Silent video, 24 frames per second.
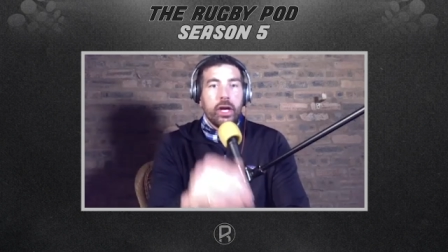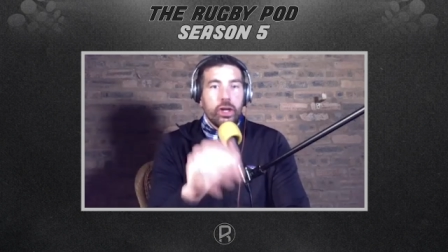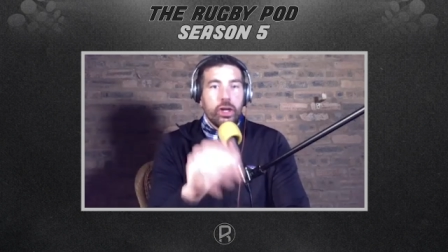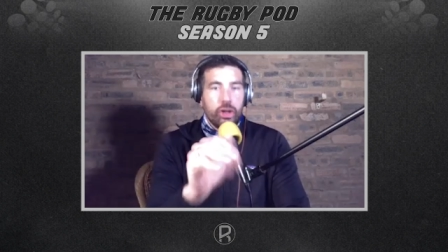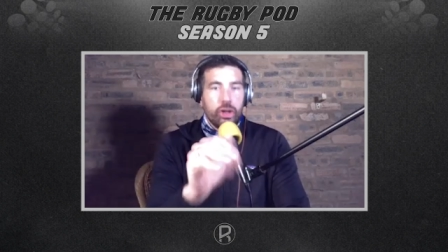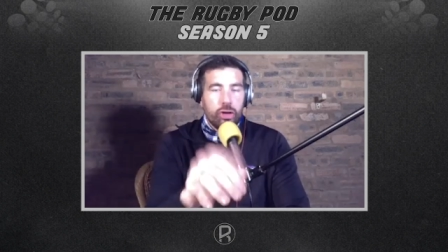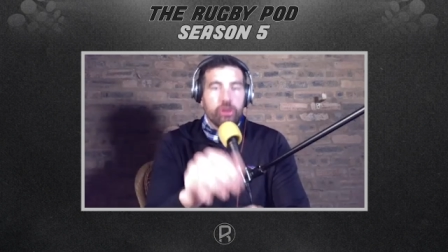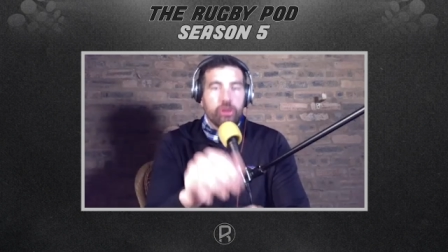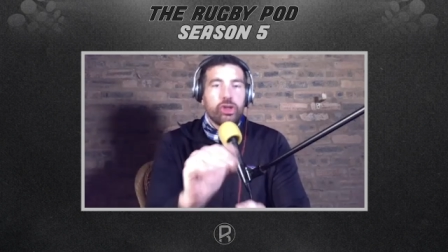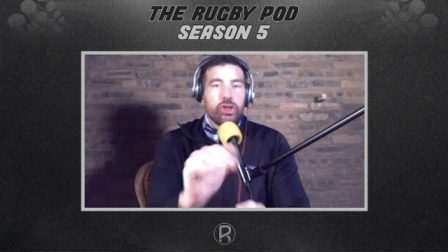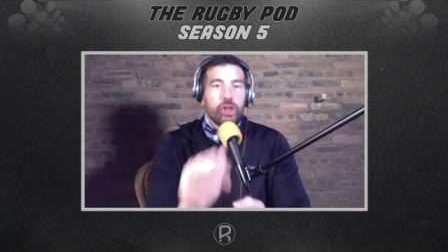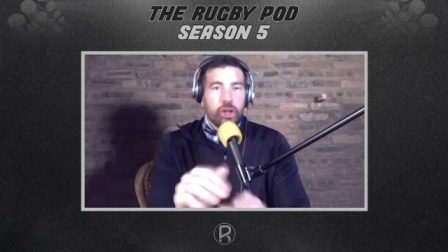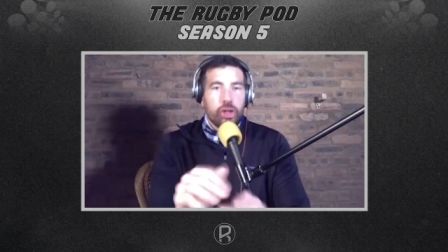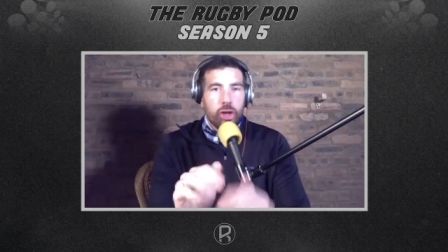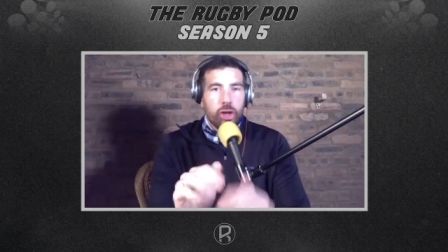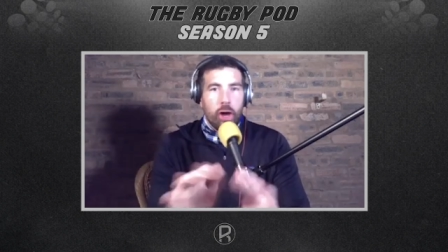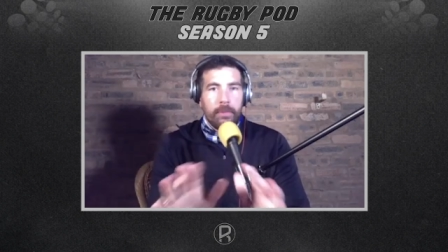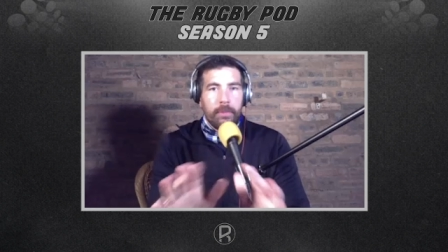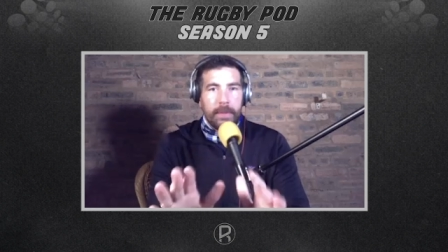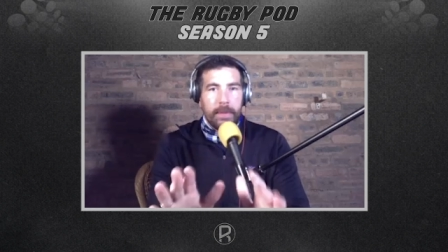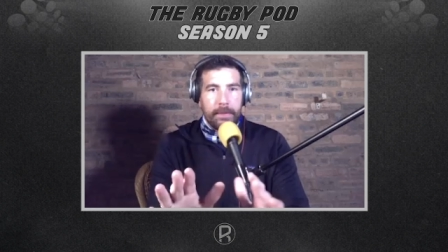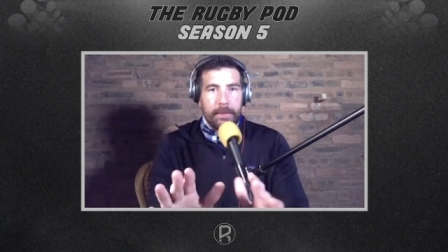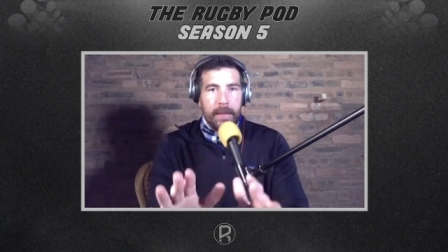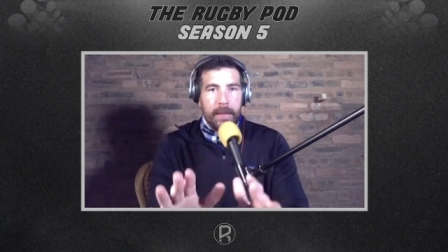you should
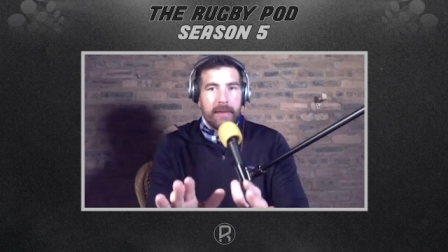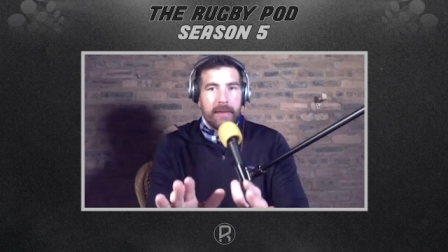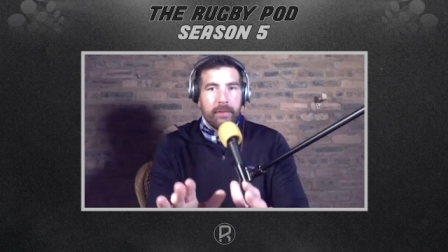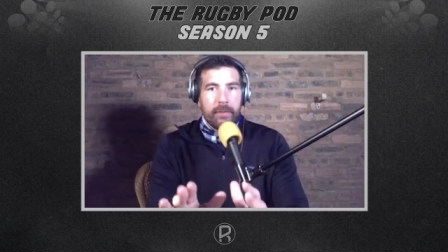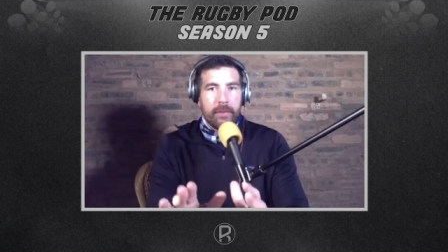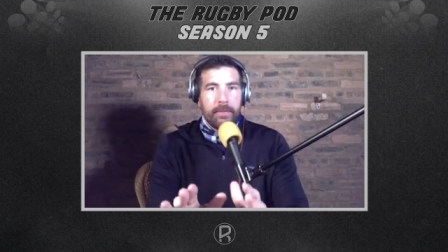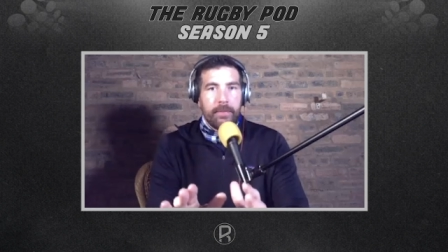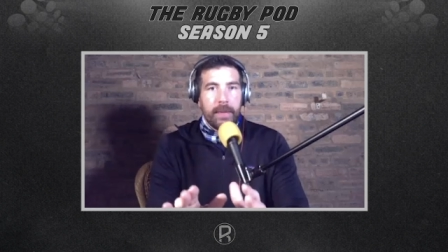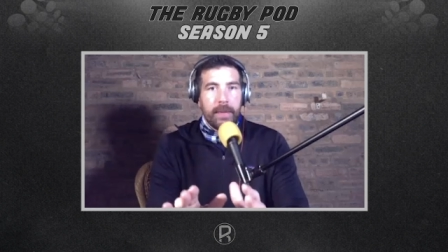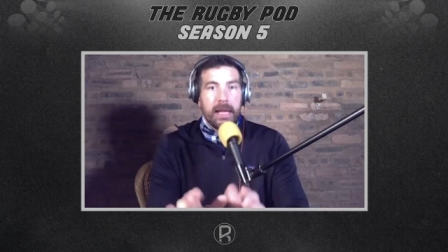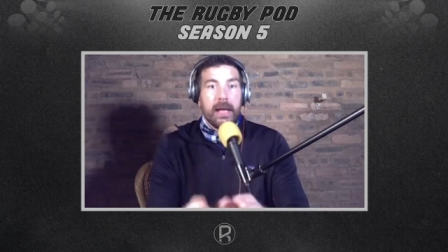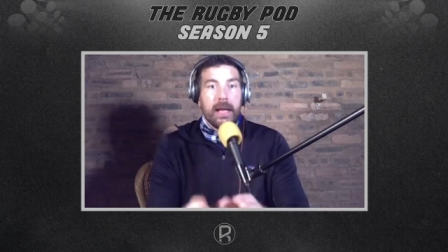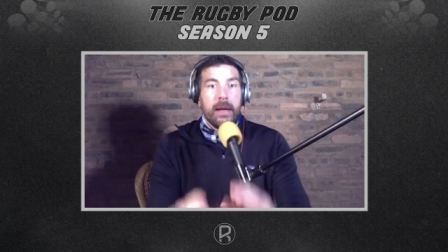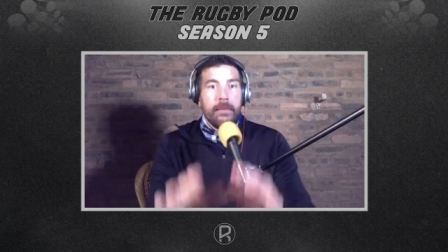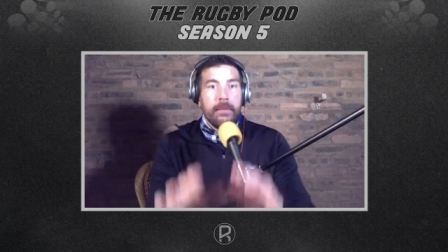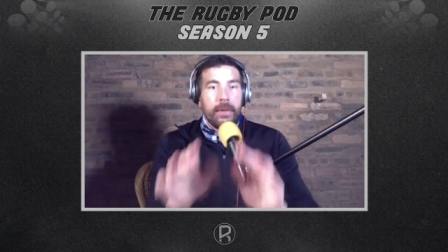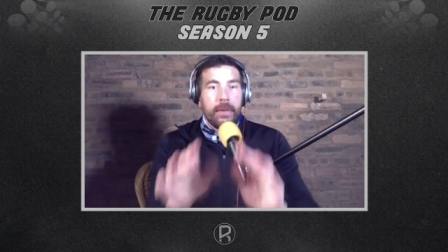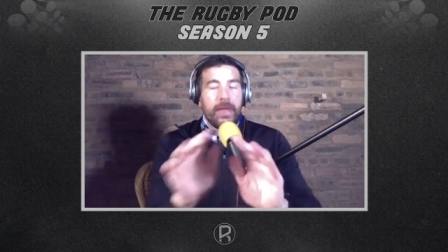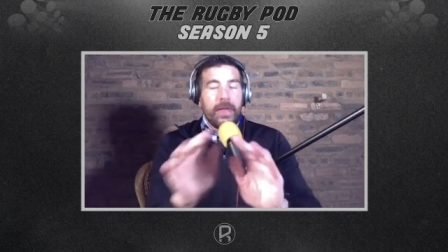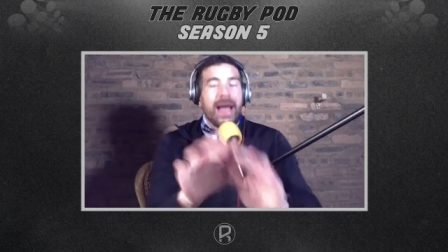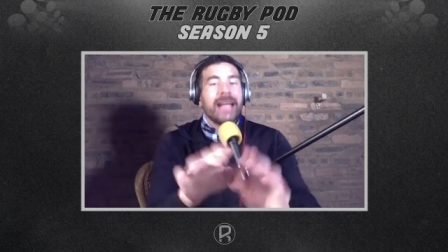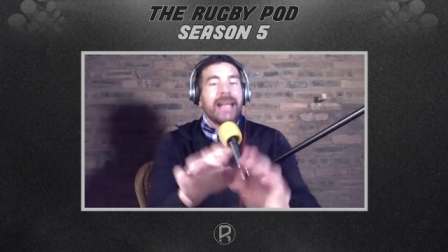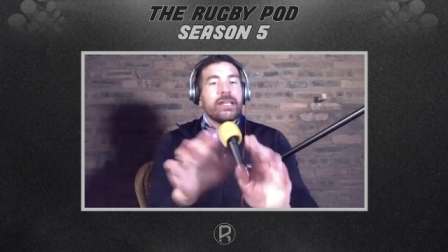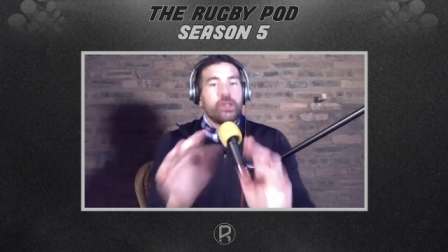not be playing rugby. But
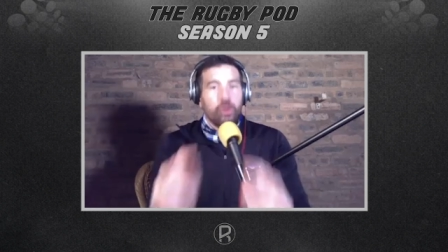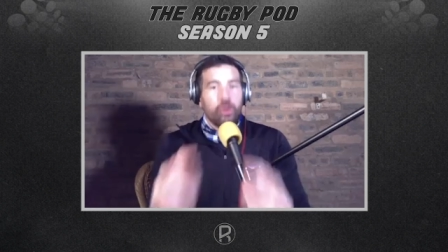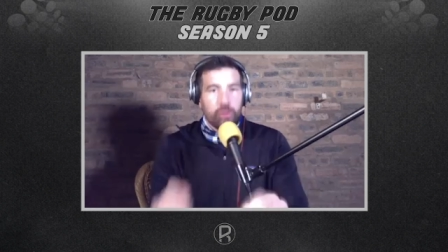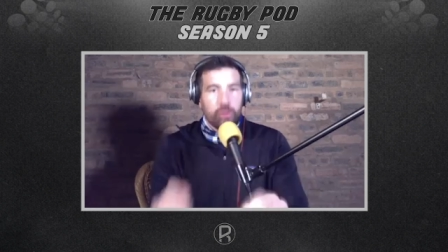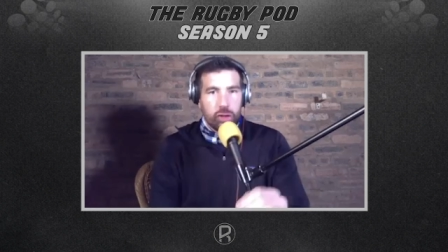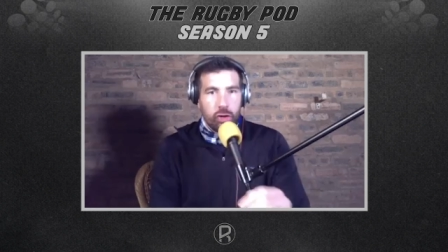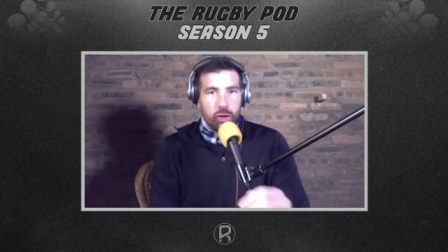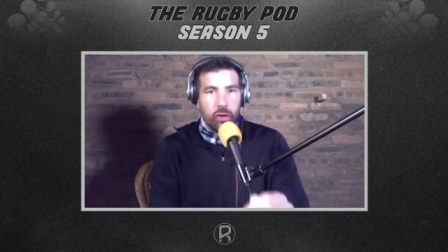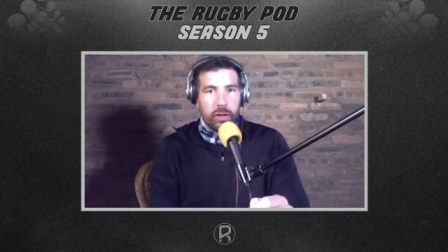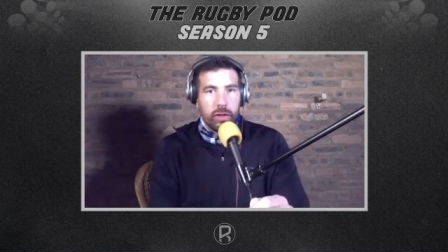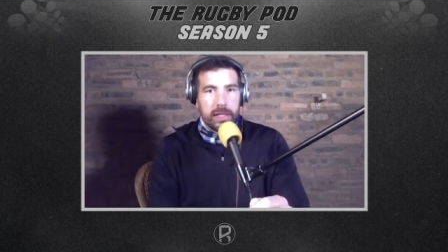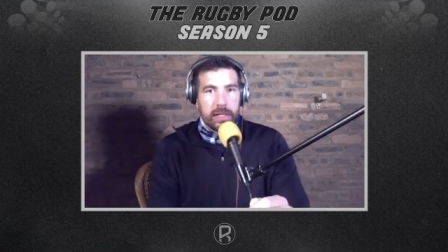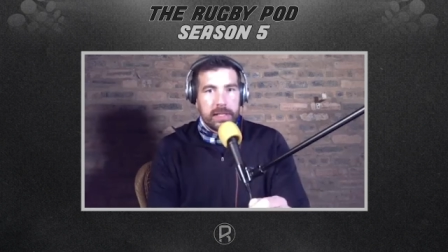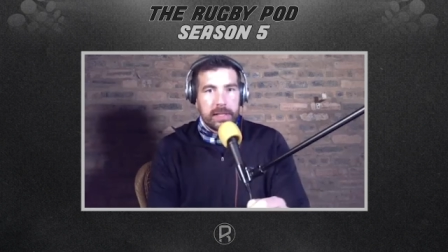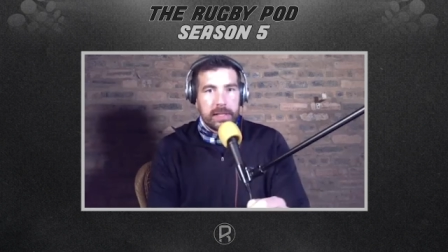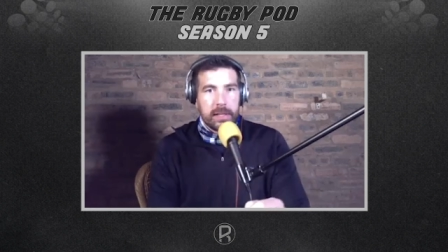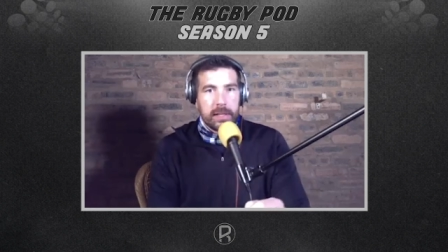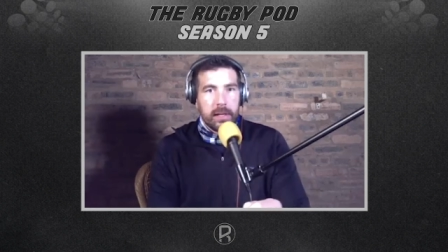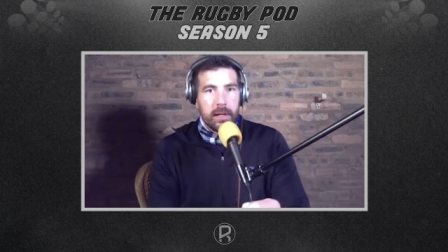that is your choice.